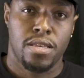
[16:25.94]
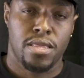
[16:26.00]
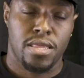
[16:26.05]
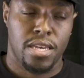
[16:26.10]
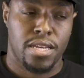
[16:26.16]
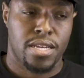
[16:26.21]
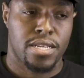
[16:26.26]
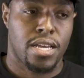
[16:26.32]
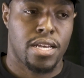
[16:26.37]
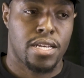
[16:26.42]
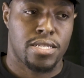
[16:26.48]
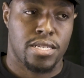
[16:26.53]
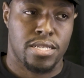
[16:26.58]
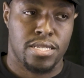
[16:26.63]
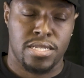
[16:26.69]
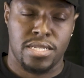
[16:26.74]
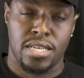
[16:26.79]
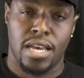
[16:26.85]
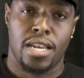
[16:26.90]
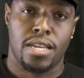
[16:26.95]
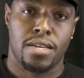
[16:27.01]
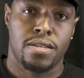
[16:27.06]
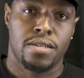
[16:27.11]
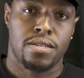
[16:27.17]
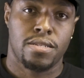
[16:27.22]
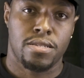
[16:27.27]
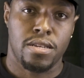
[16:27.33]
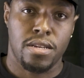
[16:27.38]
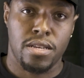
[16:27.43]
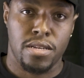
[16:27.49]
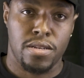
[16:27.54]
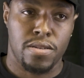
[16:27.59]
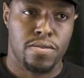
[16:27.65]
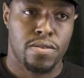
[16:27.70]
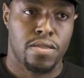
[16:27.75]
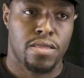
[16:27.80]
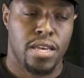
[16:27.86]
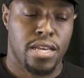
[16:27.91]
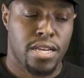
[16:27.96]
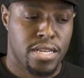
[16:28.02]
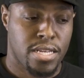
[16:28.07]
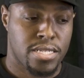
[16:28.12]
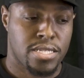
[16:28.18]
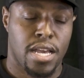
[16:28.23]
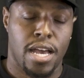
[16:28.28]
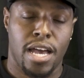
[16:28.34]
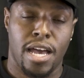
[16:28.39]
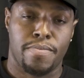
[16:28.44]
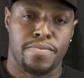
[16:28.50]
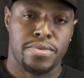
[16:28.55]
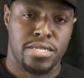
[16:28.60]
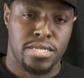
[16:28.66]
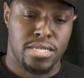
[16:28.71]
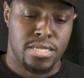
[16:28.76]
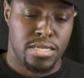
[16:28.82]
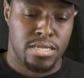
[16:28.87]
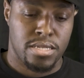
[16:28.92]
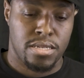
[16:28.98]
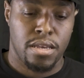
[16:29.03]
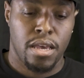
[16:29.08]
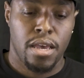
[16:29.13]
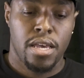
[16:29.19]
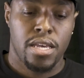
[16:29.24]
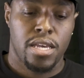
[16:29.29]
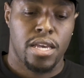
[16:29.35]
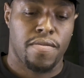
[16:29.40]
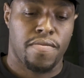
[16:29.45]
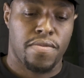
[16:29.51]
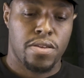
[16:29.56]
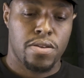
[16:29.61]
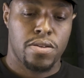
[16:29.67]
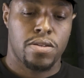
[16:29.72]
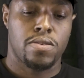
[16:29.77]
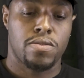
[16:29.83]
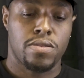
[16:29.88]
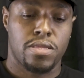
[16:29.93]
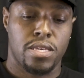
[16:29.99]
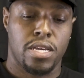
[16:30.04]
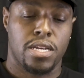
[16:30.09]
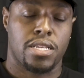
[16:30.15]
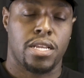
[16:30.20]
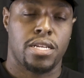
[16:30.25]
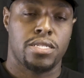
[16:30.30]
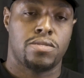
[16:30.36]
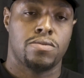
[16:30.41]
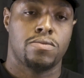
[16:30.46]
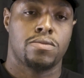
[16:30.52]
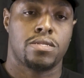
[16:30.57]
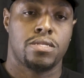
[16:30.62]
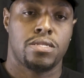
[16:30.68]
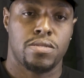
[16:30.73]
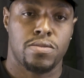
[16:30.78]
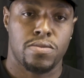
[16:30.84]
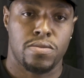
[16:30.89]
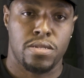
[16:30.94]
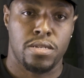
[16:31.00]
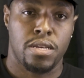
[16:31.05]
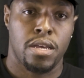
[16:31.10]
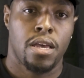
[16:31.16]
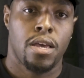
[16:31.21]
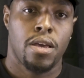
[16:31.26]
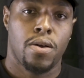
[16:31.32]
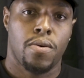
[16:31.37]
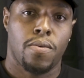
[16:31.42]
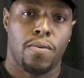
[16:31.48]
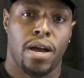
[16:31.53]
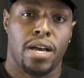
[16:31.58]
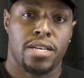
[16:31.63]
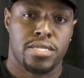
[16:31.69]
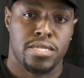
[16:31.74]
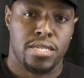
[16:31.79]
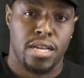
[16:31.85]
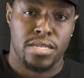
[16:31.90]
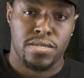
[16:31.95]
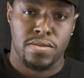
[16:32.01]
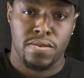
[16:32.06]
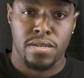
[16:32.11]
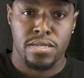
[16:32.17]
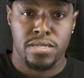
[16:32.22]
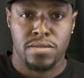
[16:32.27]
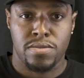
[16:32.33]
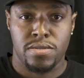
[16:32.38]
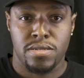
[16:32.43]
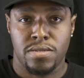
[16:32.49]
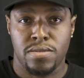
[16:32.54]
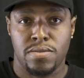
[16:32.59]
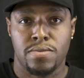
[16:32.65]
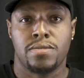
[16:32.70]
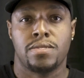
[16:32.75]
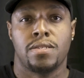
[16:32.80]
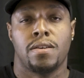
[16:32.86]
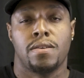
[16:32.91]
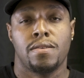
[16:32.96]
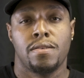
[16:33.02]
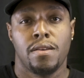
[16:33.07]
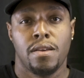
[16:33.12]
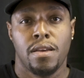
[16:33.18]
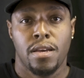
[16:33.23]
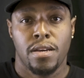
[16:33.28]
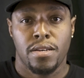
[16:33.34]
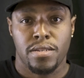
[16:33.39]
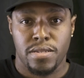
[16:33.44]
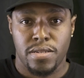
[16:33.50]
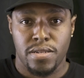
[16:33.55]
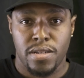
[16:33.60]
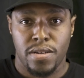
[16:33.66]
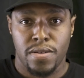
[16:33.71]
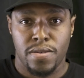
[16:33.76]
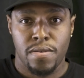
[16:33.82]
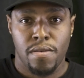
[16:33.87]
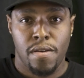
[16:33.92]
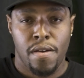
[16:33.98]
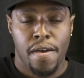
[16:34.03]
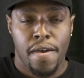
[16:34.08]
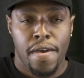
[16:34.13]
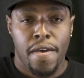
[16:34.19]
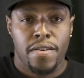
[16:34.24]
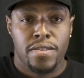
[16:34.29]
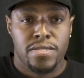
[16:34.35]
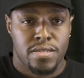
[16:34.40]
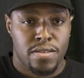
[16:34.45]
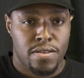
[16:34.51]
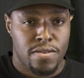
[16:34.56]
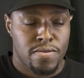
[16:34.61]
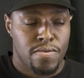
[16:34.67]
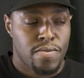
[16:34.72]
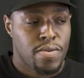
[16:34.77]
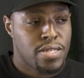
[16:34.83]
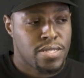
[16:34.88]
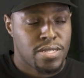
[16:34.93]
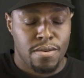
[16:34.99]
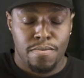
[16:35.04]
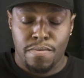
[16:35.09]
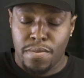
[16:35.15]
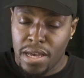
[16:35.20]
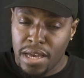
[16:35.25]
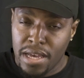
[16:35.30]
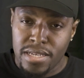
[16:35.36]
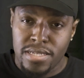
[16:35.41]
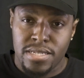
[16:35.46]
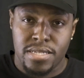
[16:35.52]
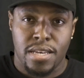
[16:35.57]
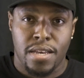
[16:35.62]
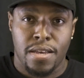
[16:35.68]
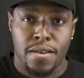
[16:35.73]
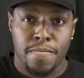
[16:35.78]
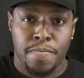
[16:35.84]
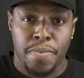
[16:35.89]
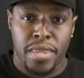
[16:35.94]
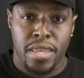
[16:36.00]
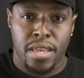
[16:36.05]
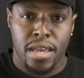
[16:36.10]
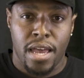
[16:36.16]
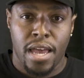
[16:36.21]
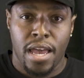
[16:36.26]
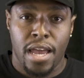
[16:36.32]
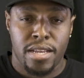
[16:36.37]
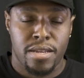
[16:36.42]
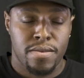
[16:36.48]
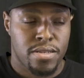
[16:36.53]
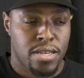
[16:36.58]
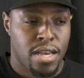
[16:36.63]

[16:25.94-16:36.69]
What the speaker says: thinking as a seller, thinking as the opposition. If you don't think that you can do it, why should I trust you to do so? So it's a mindset. I had